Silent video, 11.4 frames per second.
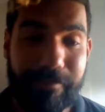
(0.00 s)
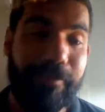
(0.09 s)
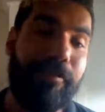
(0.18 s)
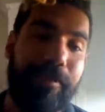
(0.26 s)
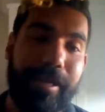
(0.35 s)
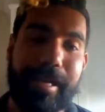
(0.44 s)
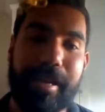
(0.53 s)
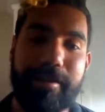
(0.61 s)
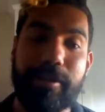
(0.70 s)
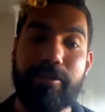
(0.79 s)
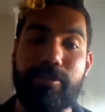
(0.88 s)
feel free to get
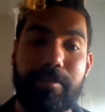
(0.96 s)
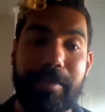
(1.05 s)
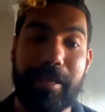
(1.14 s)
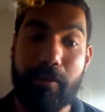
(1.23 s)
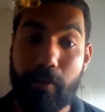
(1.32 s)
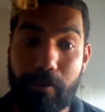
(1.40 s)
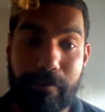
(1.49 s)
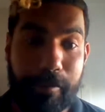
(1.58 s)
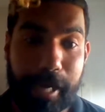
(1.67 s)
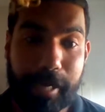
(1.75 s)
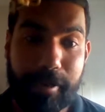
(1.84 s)
in touch with me or
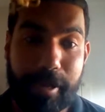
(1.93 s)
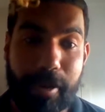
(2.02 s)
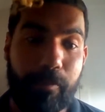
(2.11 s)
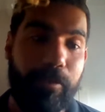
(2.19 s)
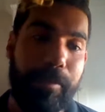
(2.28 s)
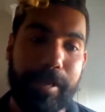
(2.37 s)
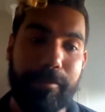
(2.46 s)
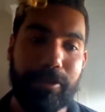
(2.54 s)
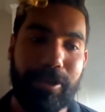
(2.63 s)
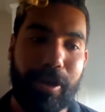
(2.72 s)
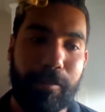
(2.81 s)
Rebecca and we'll be
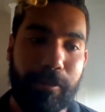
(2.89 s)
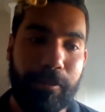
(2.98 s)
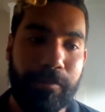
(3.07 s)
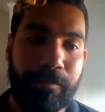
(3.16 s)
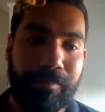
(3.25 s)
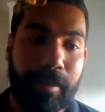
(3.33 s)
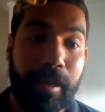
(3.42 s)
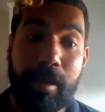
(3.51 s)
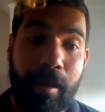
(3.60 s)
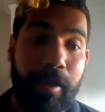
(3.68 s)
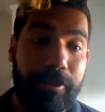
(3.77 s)
able to help you.
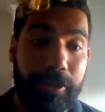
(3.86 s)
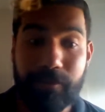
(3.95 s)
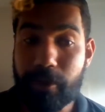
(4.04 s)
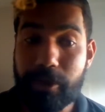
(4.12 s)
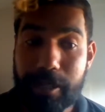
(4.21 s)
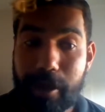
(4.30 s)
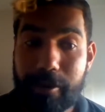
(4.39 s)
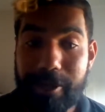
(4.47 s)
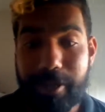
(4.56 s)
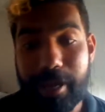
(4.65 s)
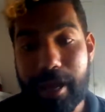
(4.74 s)
Just for your
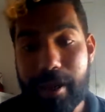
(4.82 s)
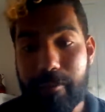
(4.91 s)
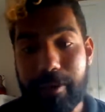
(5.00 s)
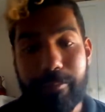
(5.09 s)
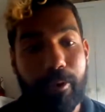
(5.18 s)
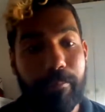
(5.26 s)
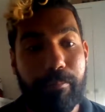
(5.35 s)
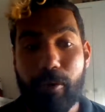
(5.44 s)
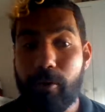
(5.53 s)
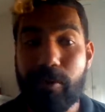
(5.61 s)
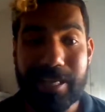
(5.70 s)
diary, we want
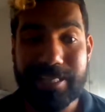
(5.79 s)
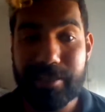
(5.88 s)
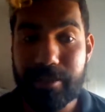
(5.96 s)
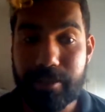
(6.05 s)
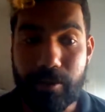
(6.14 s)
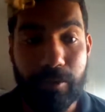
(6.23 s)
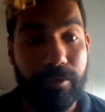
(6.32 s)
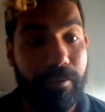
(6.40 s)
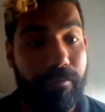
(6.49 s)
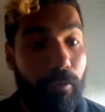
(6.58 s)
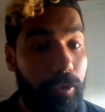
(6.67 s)
poll questions on
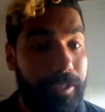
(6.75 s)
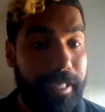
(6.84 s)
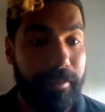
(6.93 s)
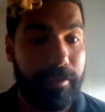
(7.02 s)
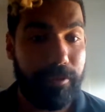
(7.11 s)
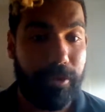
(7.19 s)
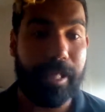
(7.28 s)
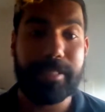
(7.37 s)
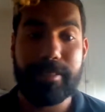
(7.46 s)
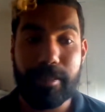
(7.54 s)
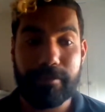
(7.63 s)
the 14th, so
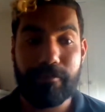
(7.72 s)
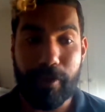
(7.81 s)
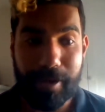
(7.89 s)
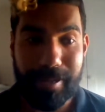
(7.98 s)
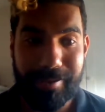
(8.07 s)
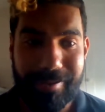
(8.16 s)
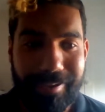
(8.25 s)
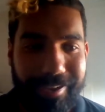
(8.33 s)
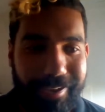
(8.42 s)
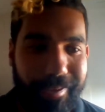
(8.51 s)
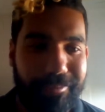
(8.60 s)
that's this Friday.
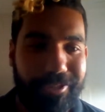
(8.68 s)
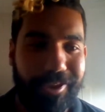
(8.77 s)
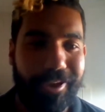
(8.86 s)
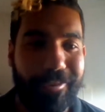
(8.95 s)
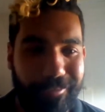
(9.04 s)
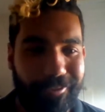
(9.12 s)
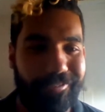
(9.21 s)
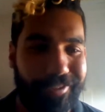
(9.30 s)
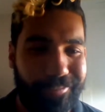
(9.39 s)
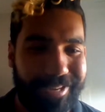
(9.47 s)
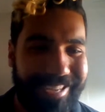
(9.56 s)
So I hope all
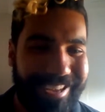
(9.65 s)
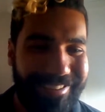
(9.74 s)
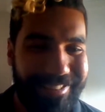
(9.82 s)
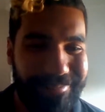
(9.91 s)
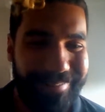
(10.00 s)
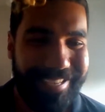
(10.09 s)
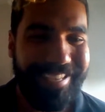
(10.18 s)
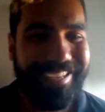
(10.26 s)
of you are working on them.